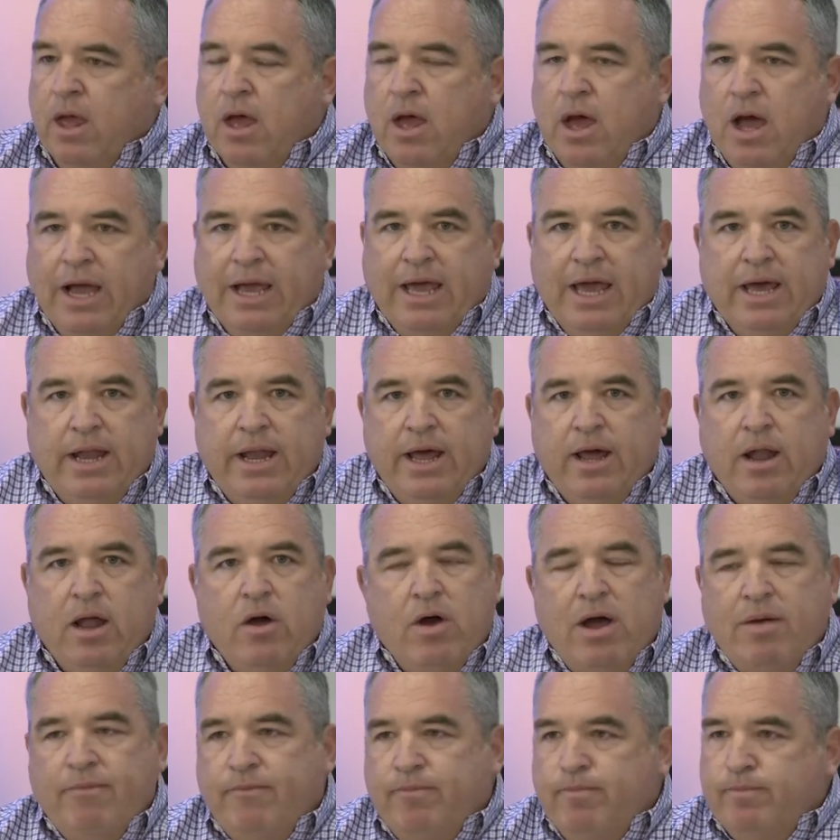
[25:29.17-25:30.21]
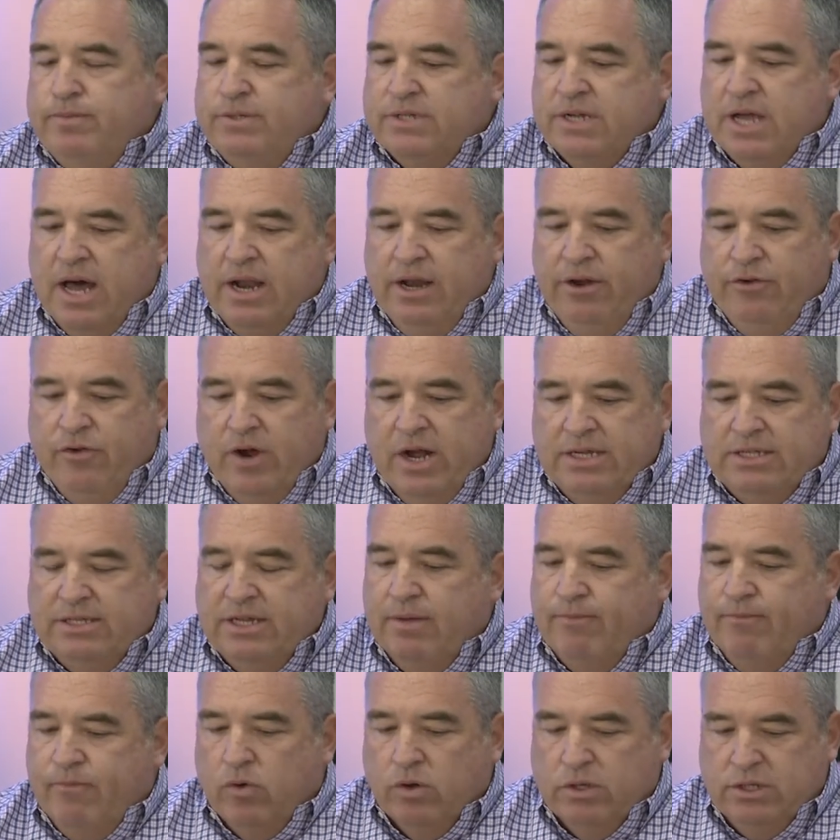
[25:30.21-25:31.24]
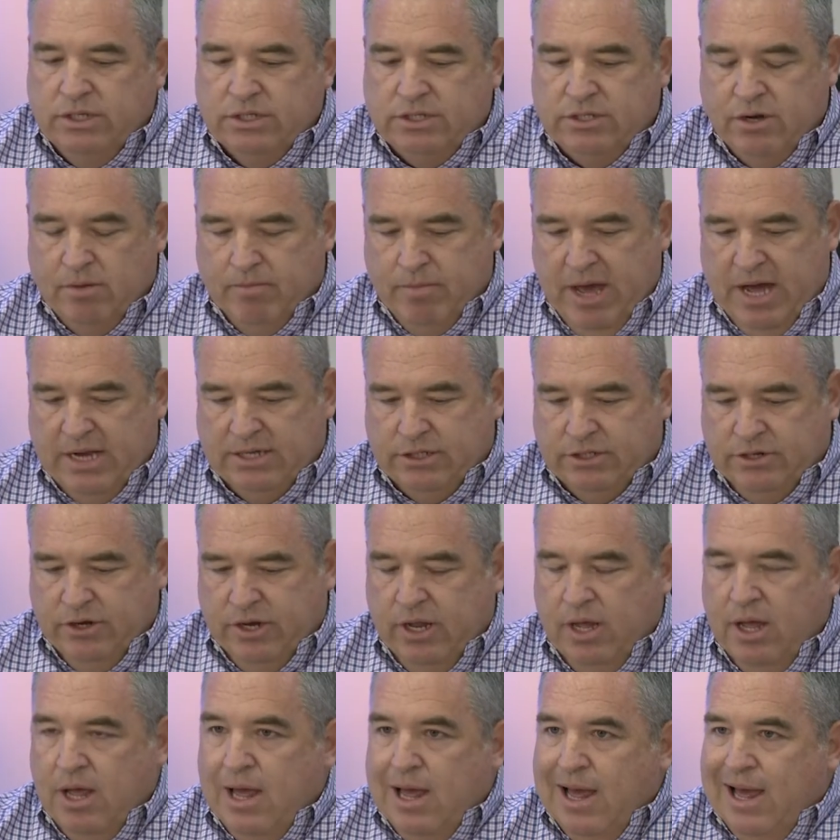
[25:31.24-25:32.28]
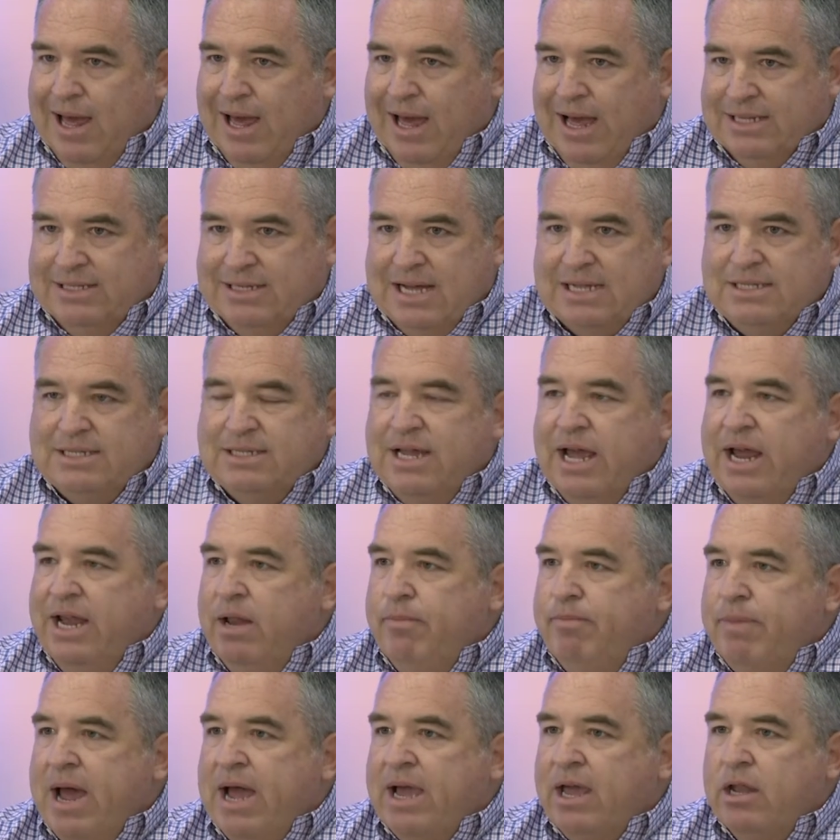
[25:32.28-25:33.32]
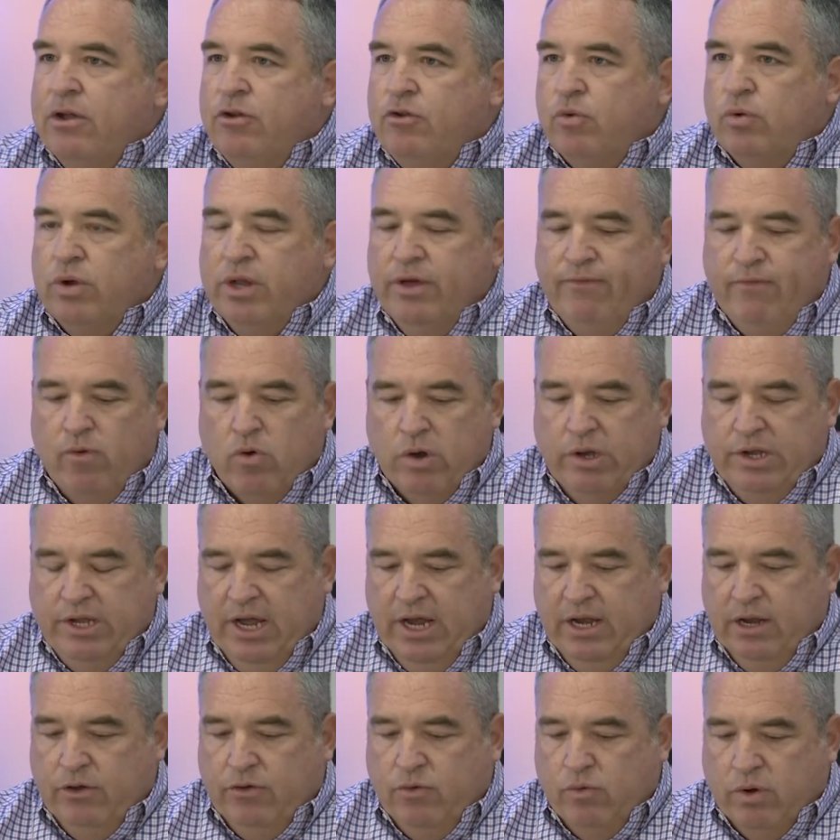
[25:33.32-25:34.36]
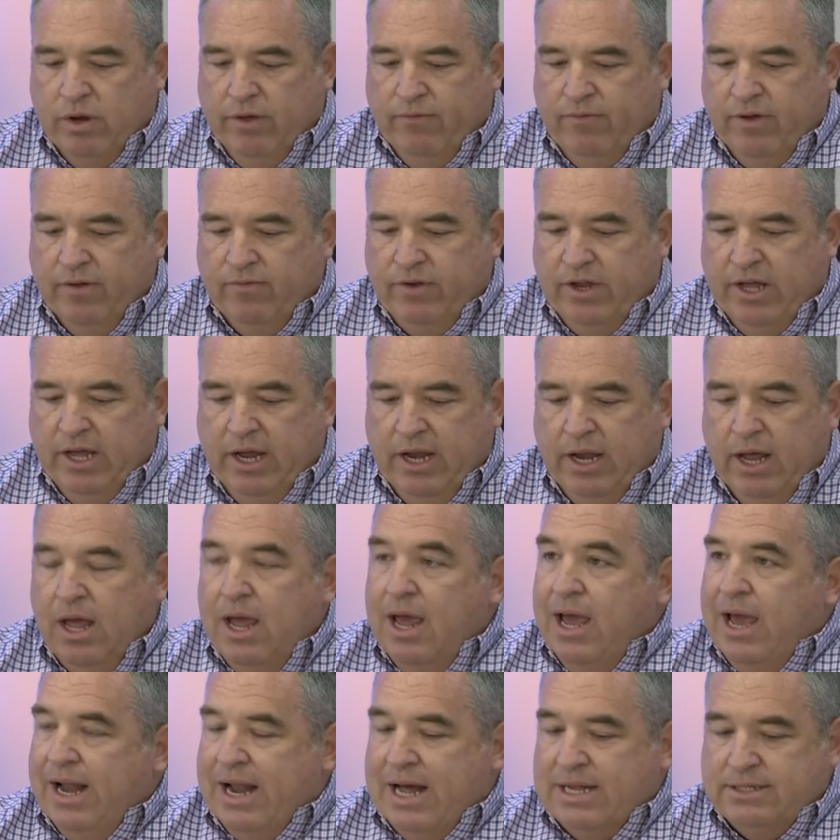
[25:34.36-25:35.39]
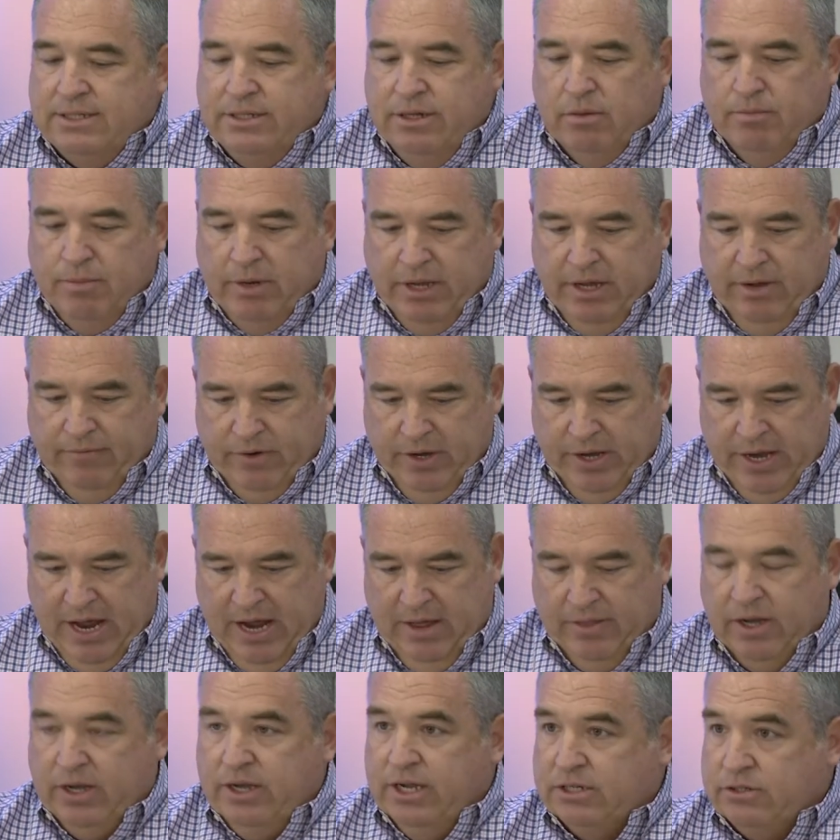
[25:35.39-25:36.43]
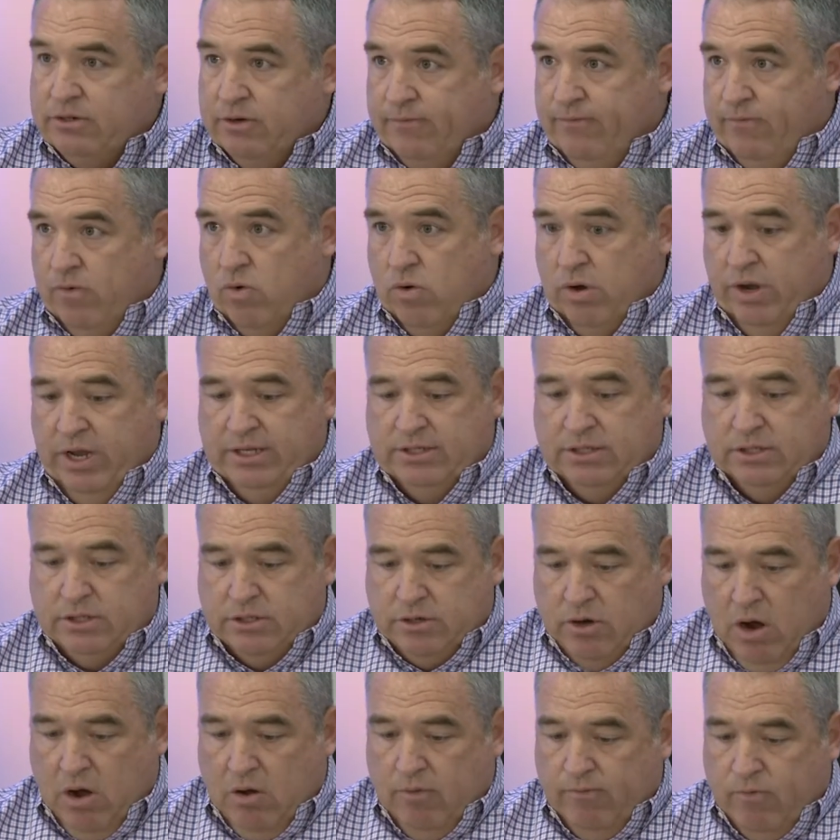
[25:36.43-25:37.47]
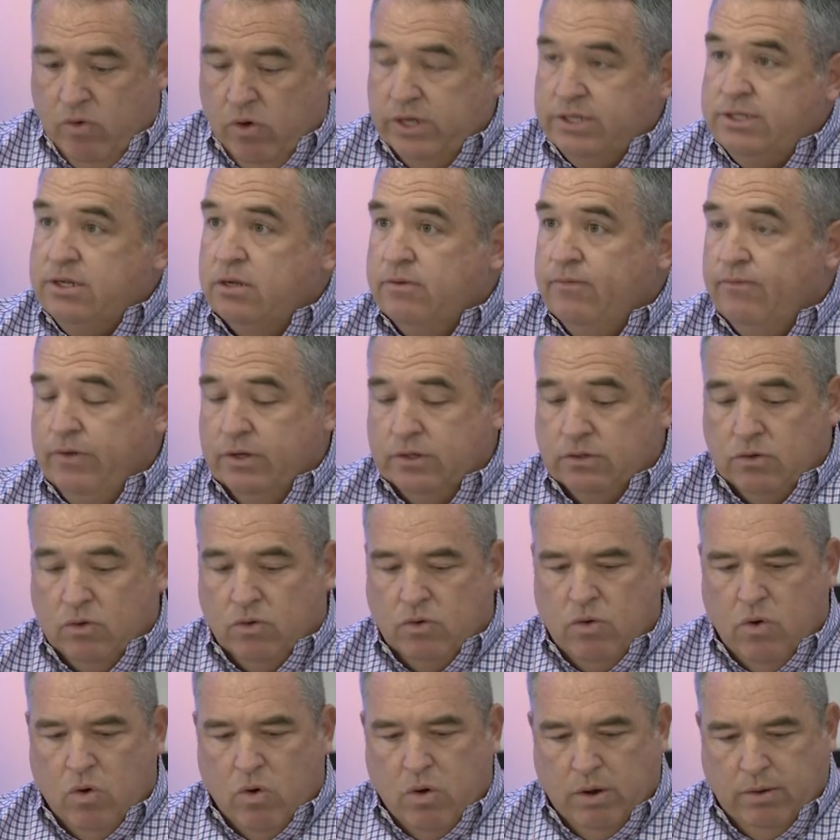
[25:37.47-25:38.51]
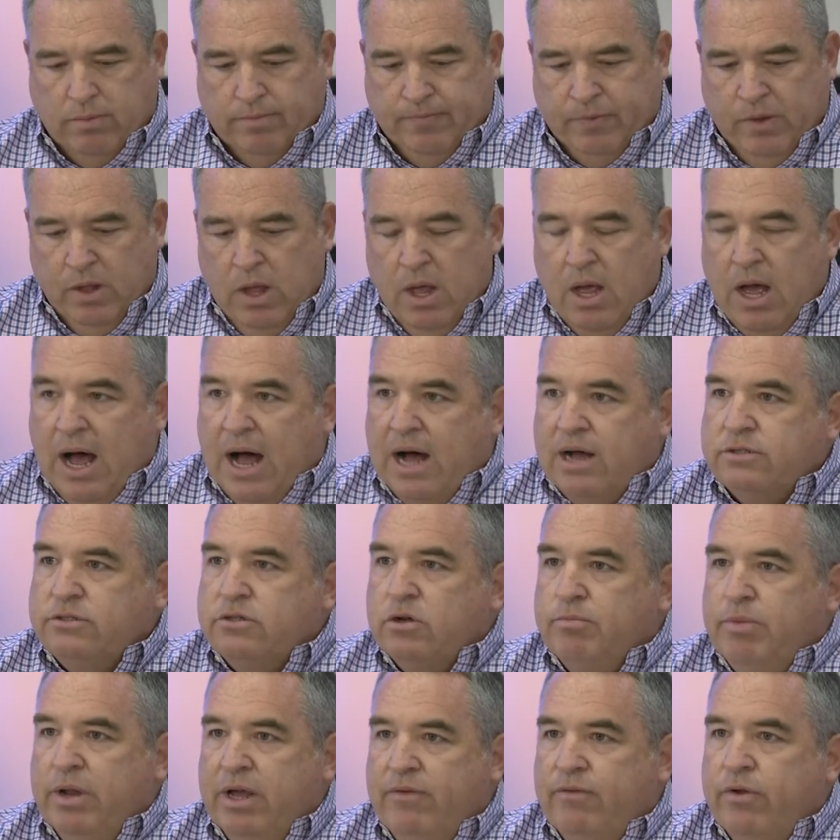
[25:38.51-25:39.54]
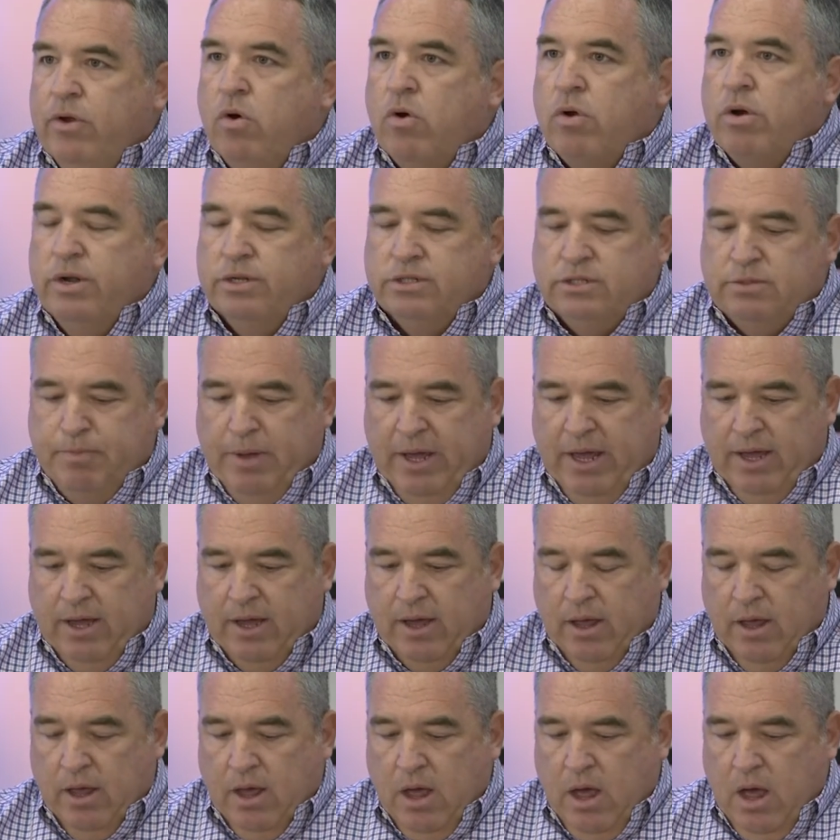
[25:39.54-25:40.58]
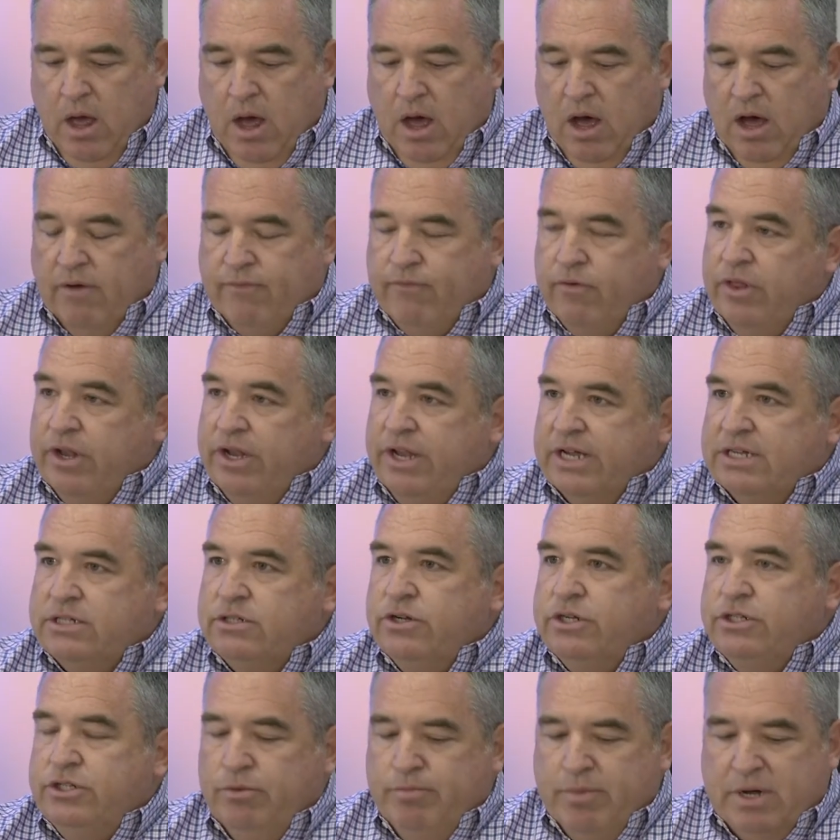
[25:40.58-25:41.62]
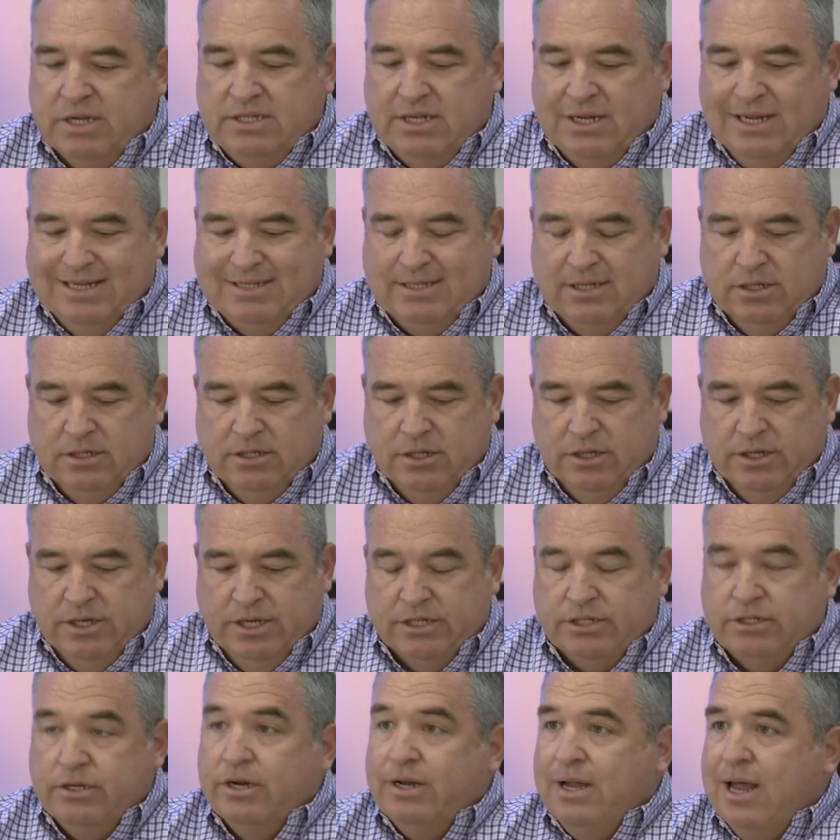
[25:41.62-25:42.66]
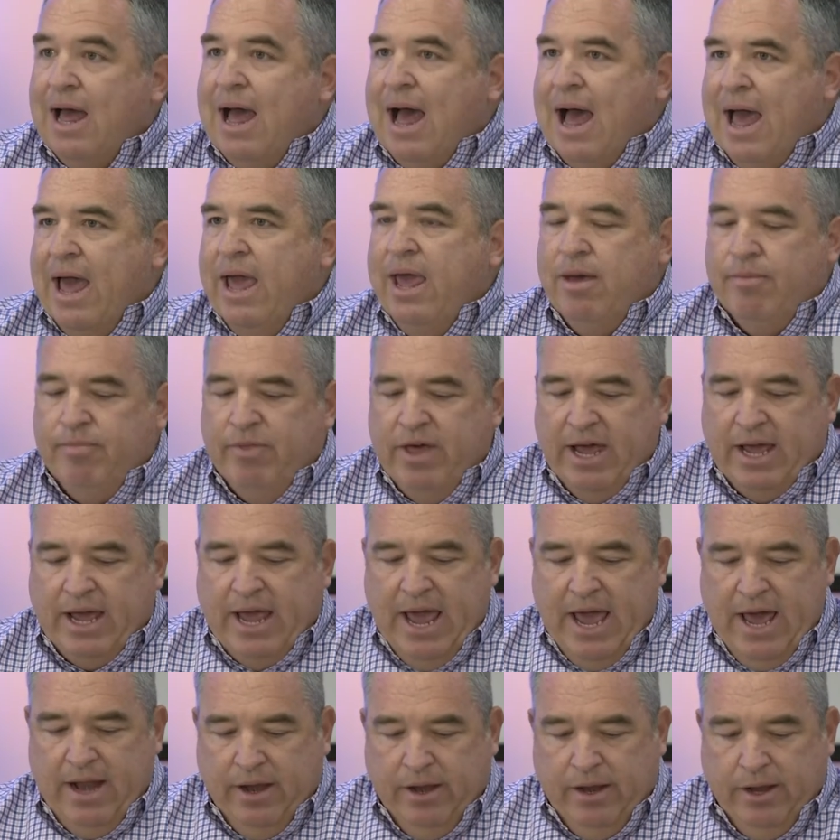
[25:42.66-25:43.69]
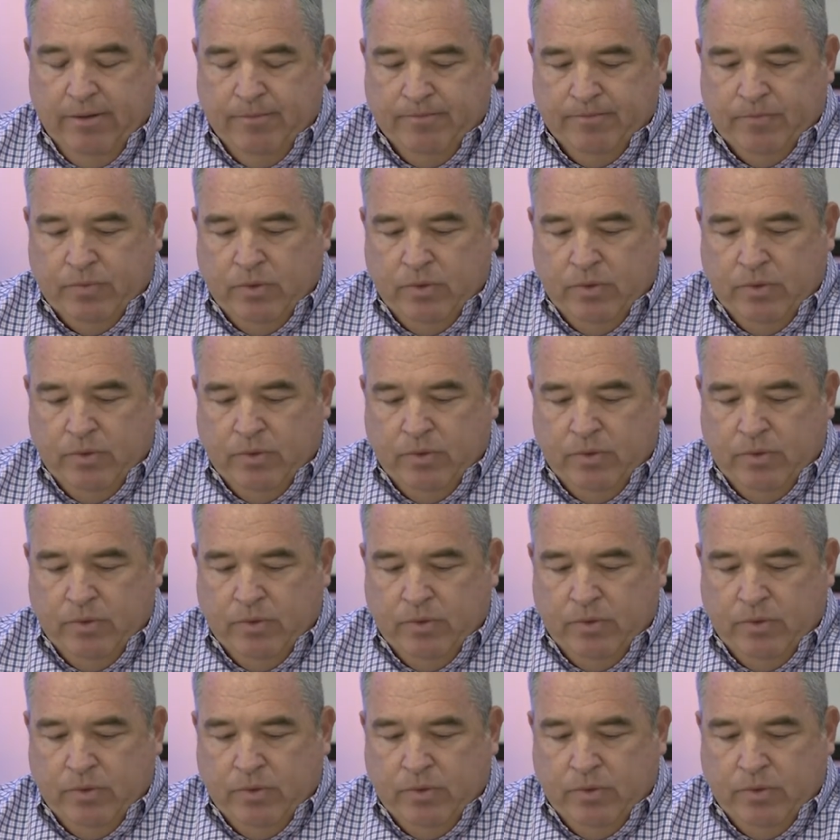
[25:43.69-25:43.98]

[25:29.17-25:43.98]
Again, hello, I'm Scotty Tracy. I'm 4th District Magistrate. As I stated back in 2014 and 2015, and I still believe today, that District 4 needs a strong voice on the physical court. I also believe in order to speak for the district, you must listen to the district. I am that candidate.